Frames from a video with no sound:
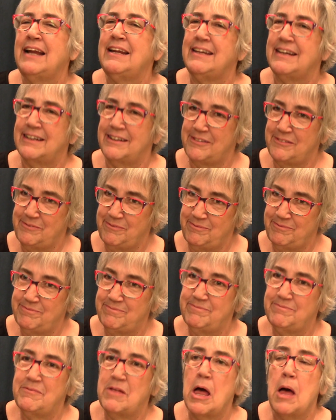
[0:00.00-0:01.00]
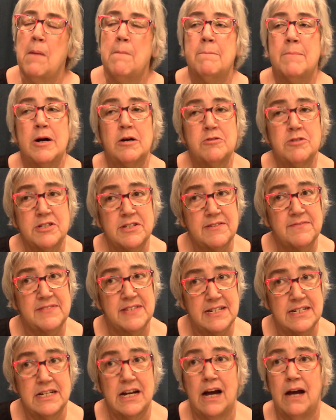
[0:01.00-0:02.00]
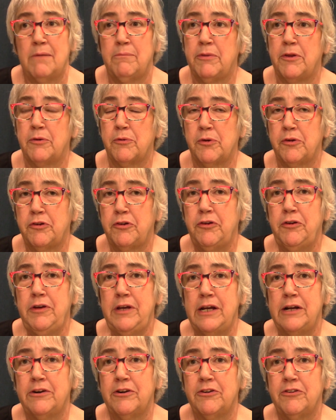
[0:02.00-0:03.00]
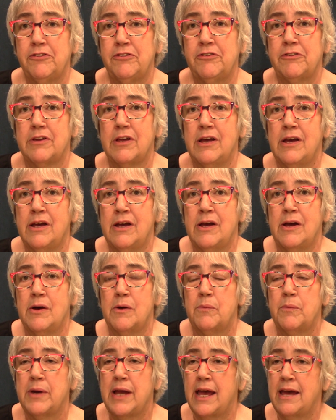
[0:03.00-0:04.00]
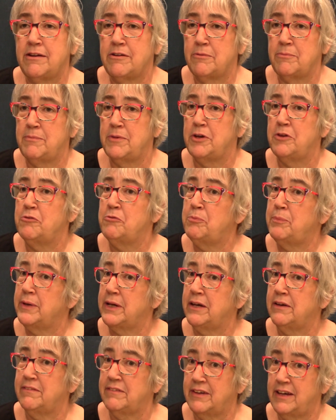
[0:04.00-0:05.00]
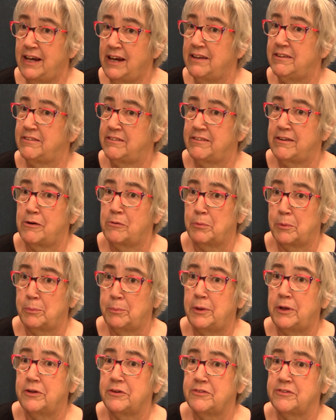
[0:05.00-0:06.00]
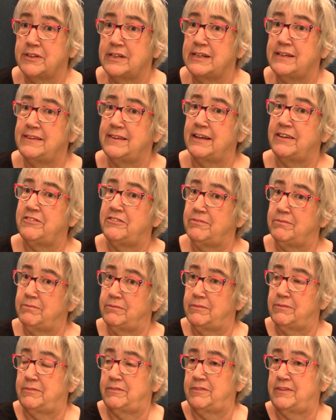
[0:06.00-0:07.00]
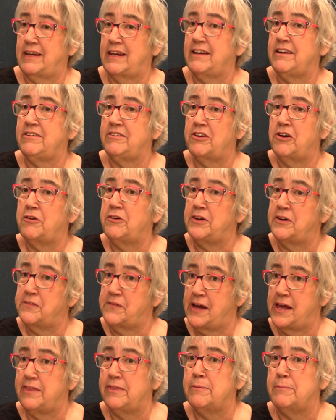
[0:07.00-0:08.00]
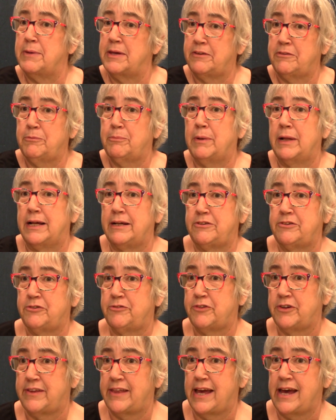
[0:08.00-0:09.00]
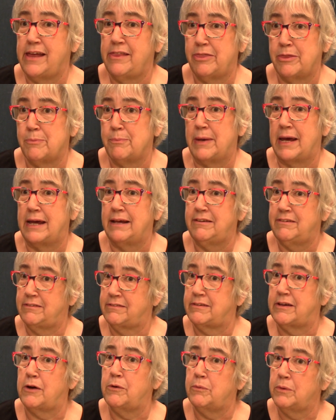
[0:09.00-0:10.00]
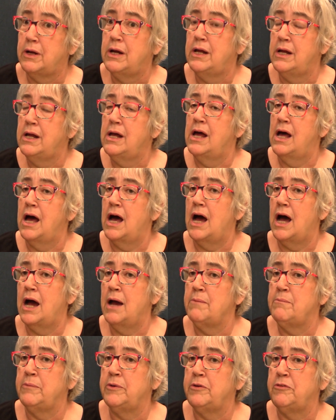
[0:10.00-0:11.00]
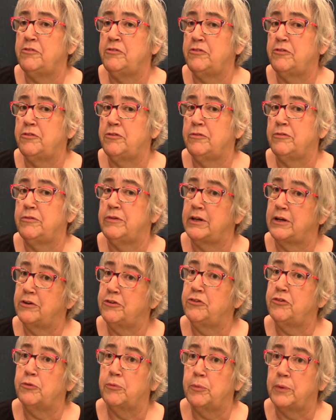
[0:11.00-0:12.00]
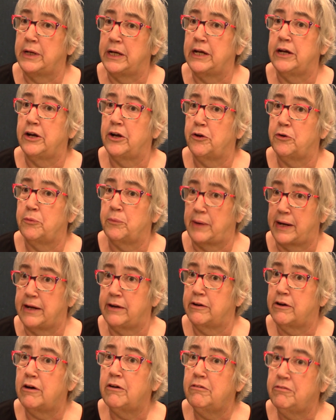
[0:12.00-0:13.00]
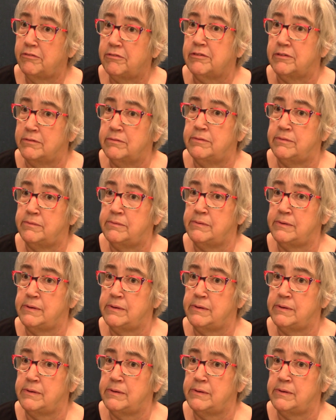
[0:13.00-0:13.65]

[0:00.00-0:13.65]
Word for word: did. Most of the time. There were two years we had to move because I had cerebral palsy and they San Antonio had the best place okay. Mm-hmm. for that, the base, so okay. I moved there so we could go to Randolph. Yes.